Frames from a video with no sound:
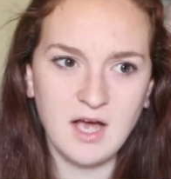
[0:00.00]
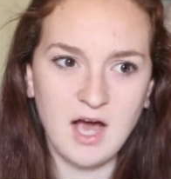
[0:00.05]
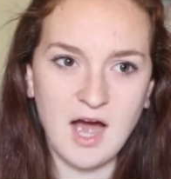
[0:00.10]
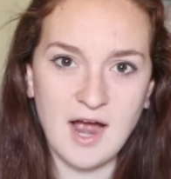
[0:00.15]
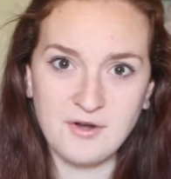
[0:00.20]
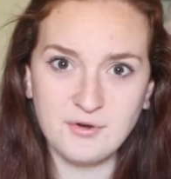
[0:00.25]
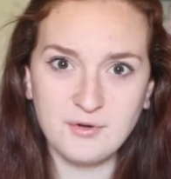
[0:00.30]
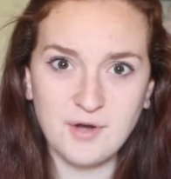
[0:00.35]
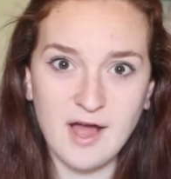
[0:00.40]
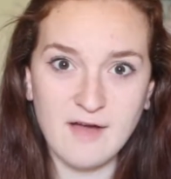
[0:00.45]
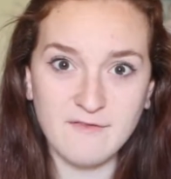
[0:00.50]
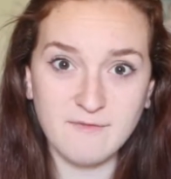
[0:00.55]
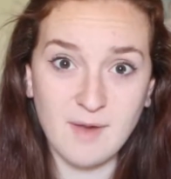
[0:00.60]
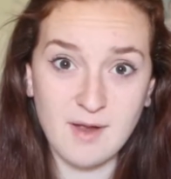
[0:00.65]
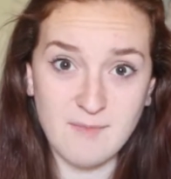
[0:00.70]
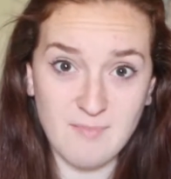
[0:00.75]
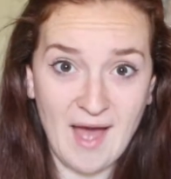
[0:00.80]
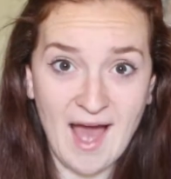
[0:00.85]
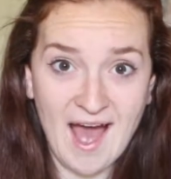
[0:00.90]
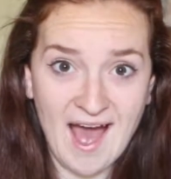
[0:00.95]
I don't have
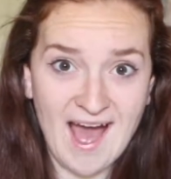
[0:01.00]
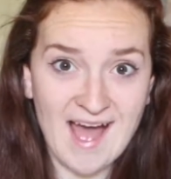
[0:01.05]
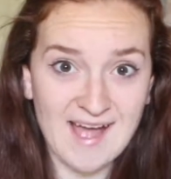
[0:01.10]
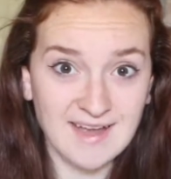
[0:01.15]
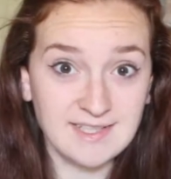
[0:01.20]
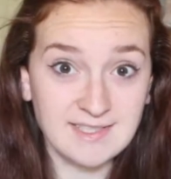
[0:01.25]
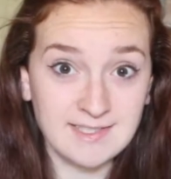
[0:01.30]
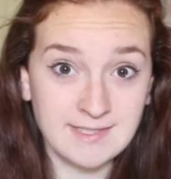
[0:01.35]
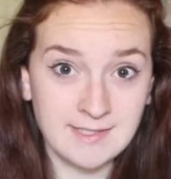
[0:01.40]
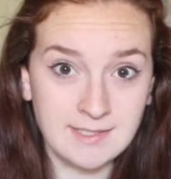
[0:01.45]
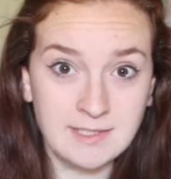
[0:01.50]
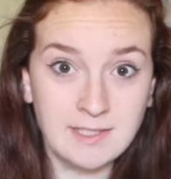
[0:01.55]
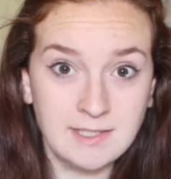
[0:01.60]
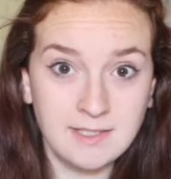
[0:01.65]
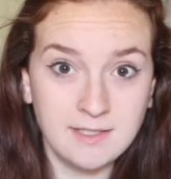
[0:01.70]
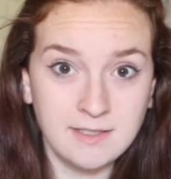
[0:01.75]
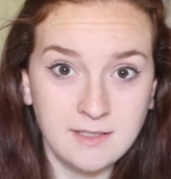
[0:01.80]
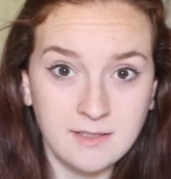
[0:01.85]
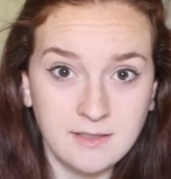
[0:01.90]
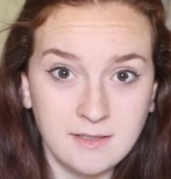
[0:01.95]
my bags.
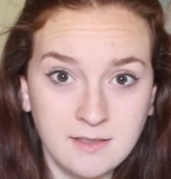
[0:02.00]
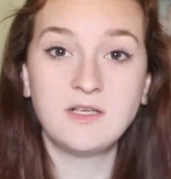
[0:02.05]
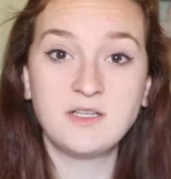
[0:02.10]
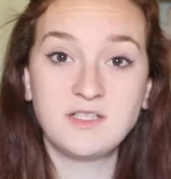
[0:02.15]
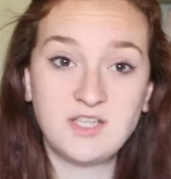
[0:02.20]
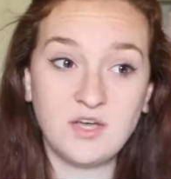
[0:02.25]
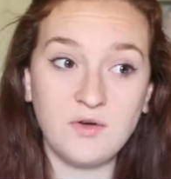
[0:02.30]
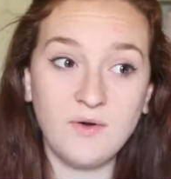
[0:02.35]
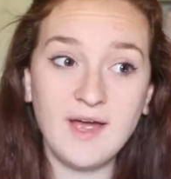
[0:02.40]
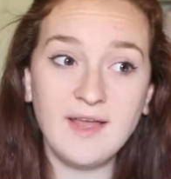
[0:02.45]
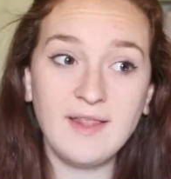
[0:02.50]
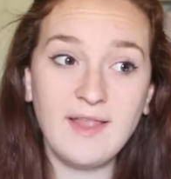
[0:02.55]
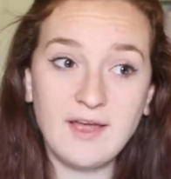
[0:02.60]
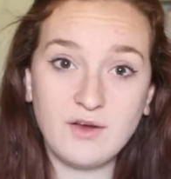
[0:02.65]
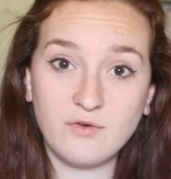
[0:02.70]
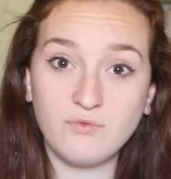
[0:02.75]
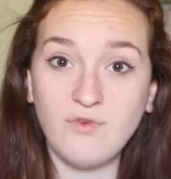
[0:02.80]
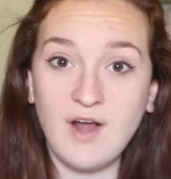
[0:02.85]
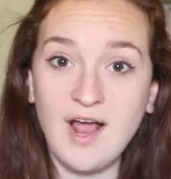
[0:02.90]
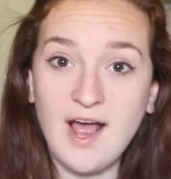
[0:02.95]
So I
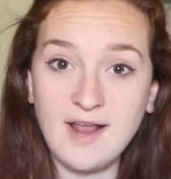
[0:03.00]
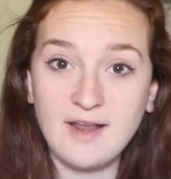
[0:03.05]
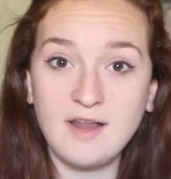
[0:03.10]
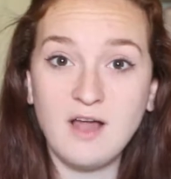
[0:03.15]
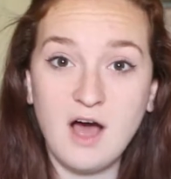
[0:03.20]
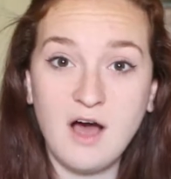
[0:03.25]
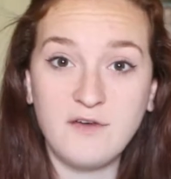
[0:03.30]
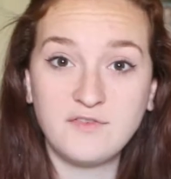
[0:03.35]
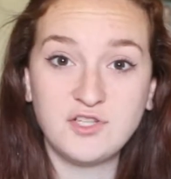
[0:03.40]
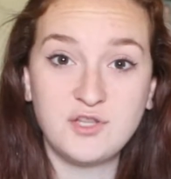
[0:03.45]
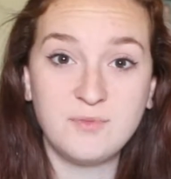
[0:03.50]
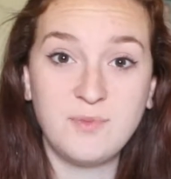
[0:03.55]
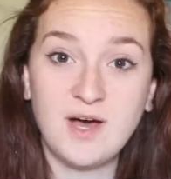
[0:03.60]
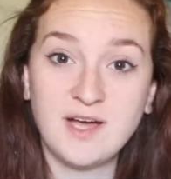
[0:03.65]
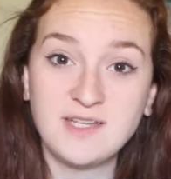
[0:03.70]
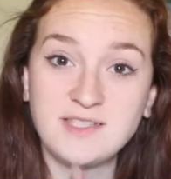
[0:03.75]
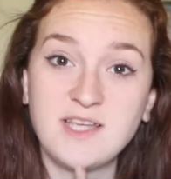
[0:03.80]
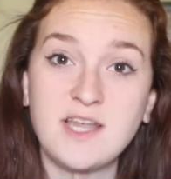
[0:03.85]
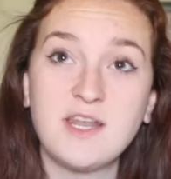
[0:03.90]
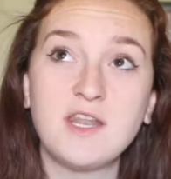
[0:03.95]
like ran after the
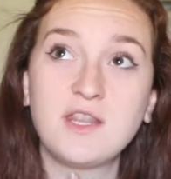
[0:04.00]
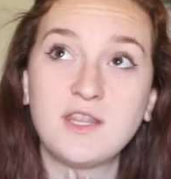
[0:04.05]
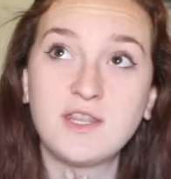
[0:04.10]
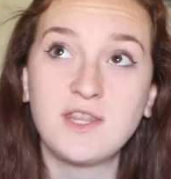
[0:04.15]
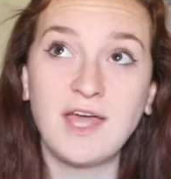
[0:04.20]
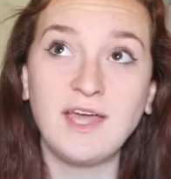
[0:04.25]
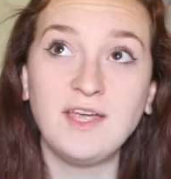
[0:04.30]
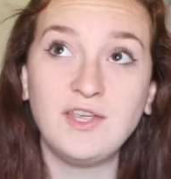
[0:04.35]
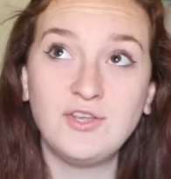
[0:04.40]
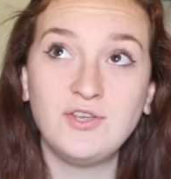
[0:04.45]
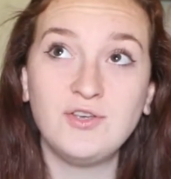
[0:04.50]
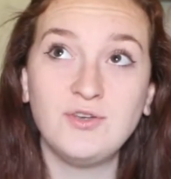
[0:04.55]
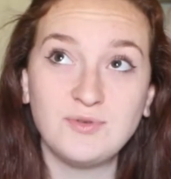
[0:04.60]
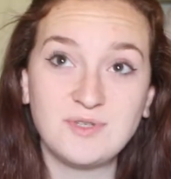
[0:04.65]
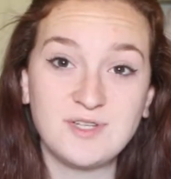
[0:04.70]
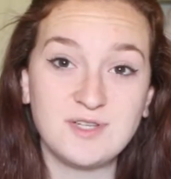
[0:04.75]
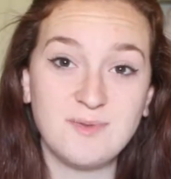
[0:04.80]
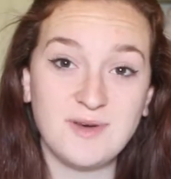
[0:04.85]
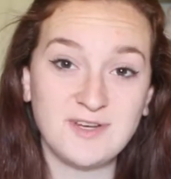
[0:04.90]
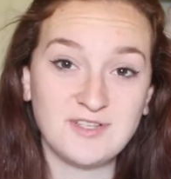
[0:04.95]
bus, and thank you
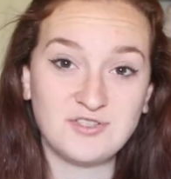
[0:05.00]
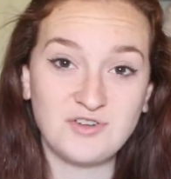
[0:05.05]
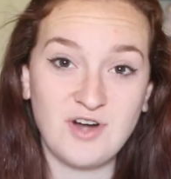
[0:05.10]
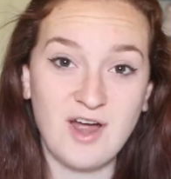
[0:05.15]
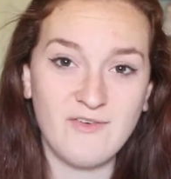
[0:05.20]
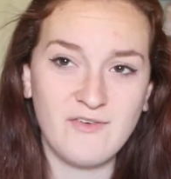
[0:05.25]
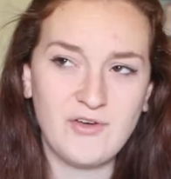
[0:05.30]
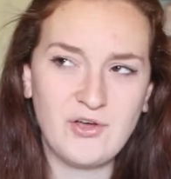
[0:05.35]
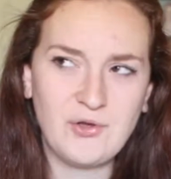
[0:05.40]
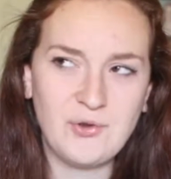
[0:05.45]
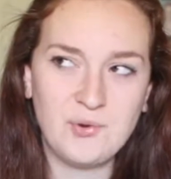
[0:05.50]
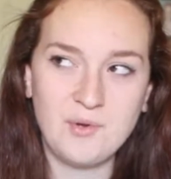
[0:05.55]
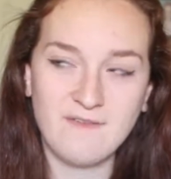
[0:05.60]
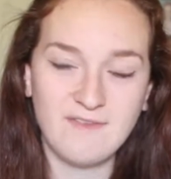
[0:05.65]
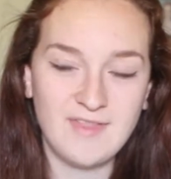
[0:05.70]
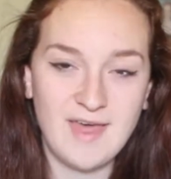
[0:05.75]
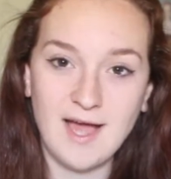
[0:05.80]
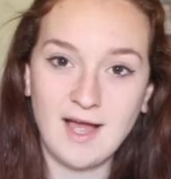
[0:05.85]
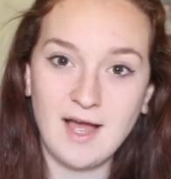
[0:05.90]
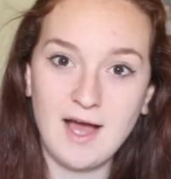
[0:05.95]
to the bus driver,
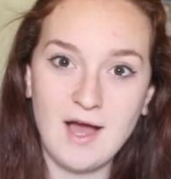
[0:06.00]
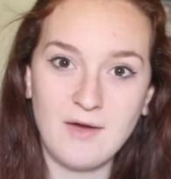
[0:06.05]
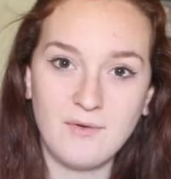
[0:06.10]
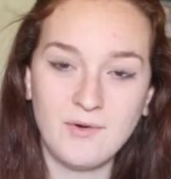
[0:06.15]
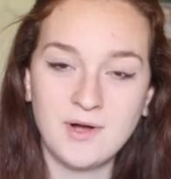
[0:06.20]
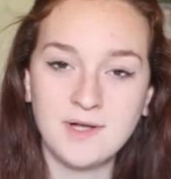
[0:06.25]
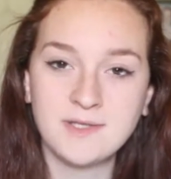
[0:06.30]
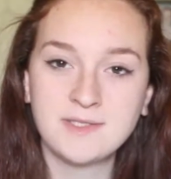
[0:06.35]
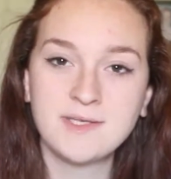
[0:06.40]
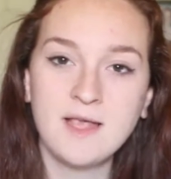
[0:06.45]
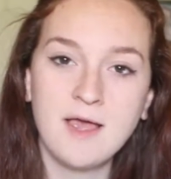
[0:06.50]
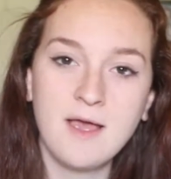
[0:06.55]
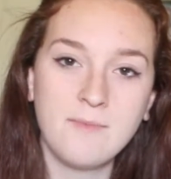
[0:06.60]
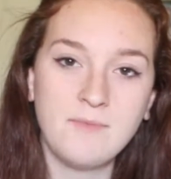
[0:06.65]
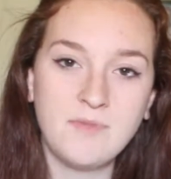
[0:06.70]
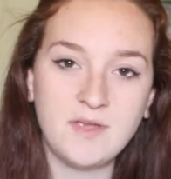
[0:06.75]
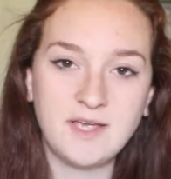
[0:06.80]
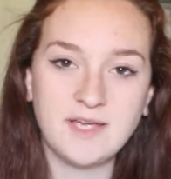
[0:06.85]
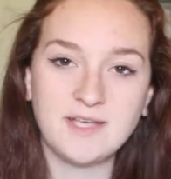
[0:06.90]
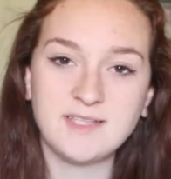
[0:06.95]
whoever that guy was,
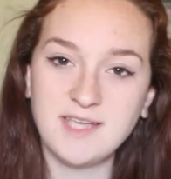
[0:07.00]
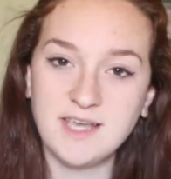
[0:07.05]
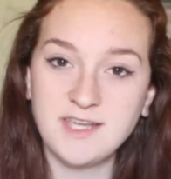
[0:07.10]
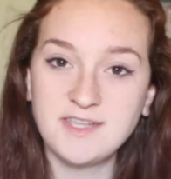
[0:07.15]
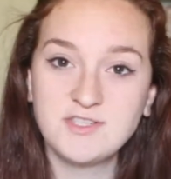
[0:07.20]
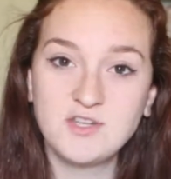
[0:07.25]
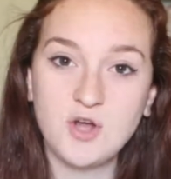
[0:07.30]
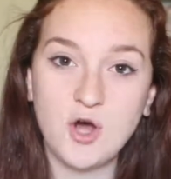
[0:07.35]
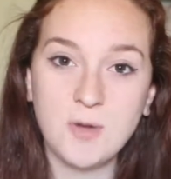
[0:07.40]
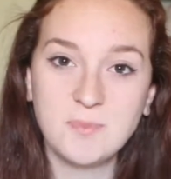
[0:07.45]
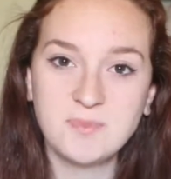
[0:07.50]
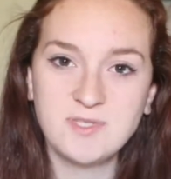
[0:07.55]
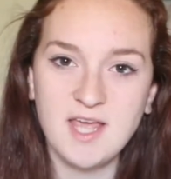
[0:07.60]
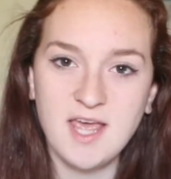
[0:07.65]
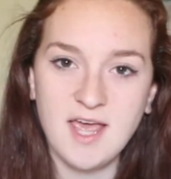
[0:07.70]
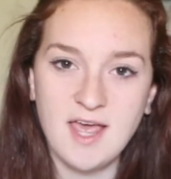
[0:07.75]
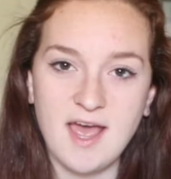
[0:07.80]
because he stopped,